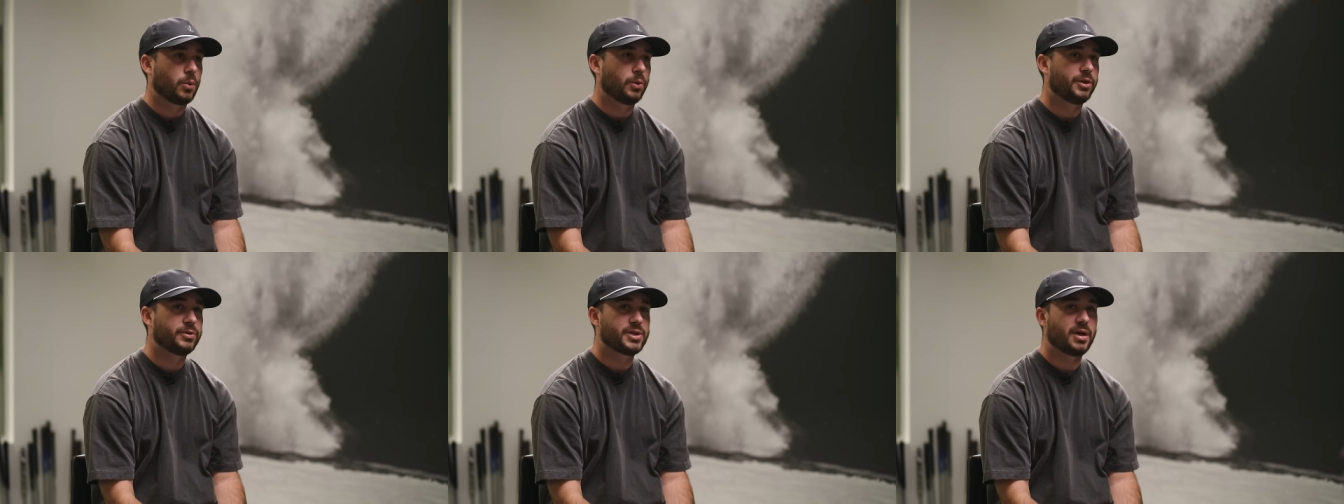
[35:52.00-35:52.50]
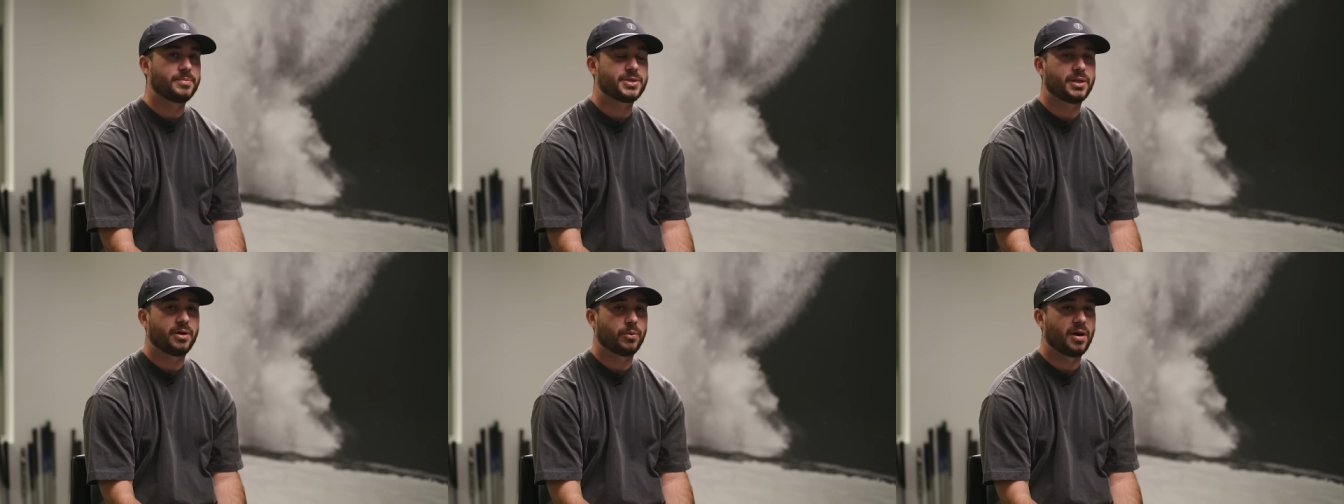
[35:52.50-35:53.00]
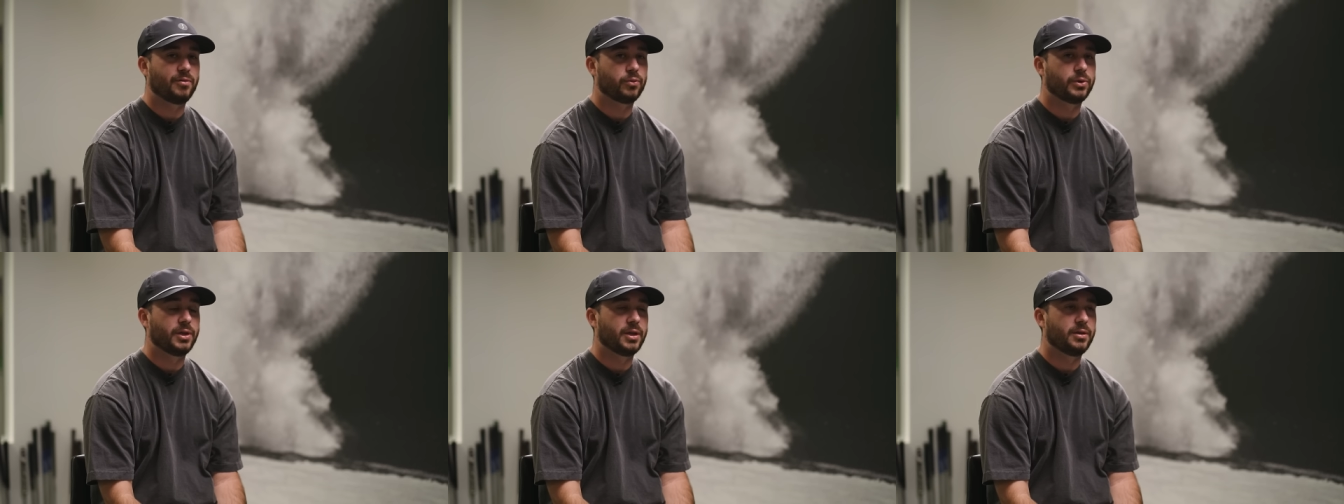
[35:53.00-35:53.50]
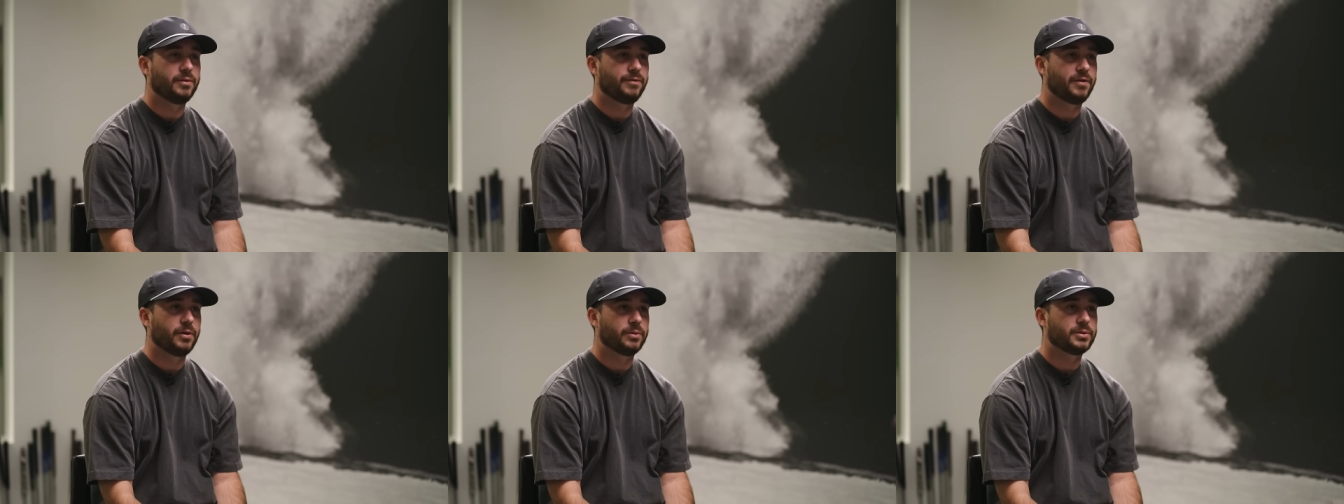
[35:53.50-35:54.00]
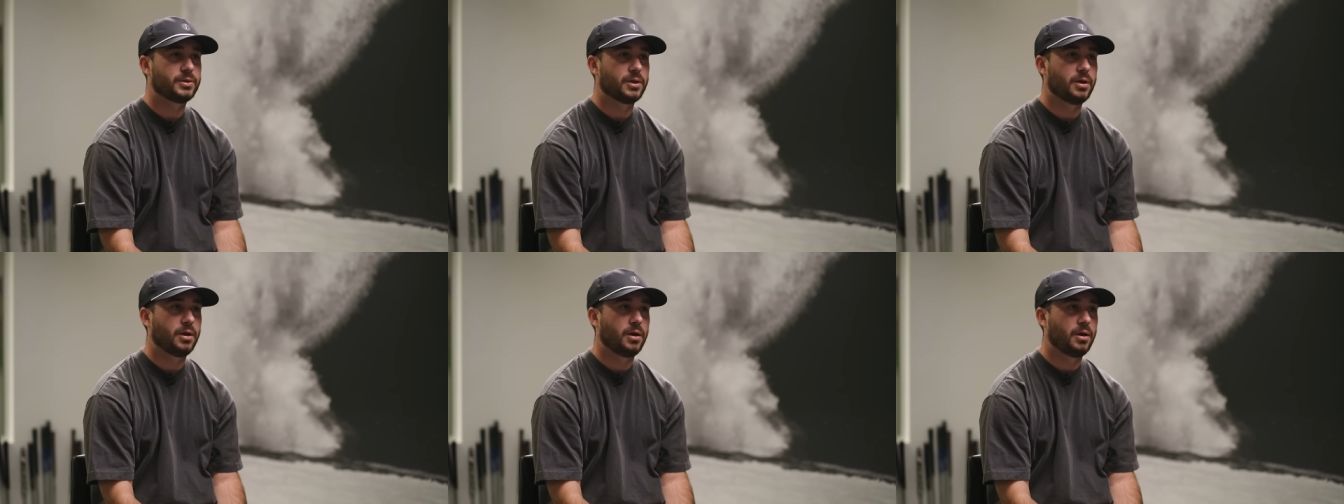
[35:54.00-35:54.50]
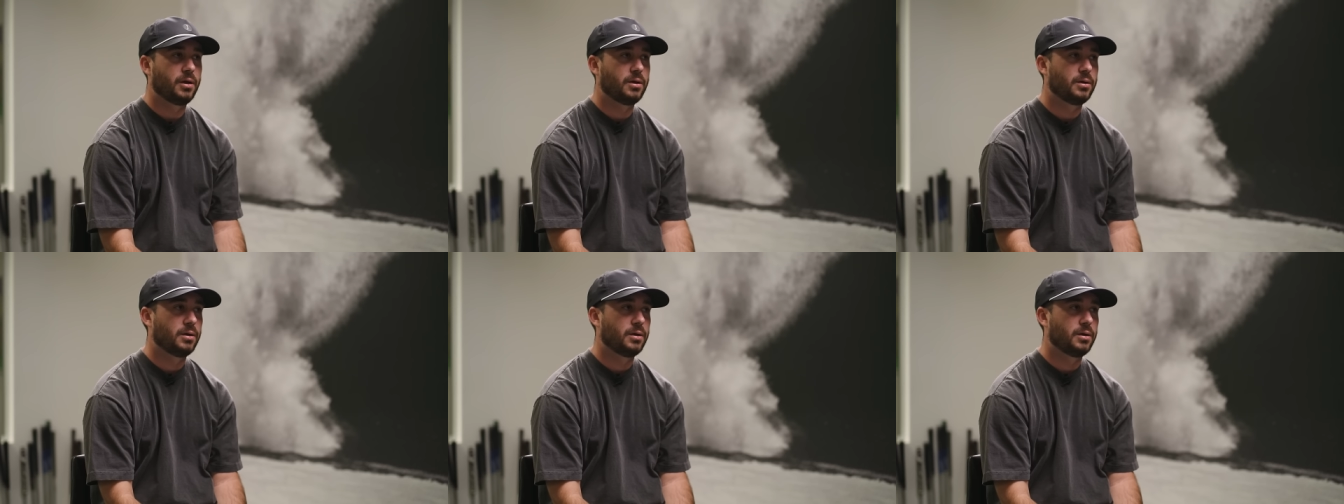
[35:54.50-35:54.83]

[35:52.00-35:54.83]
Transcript: Were there times in that rivalry that it felt uh,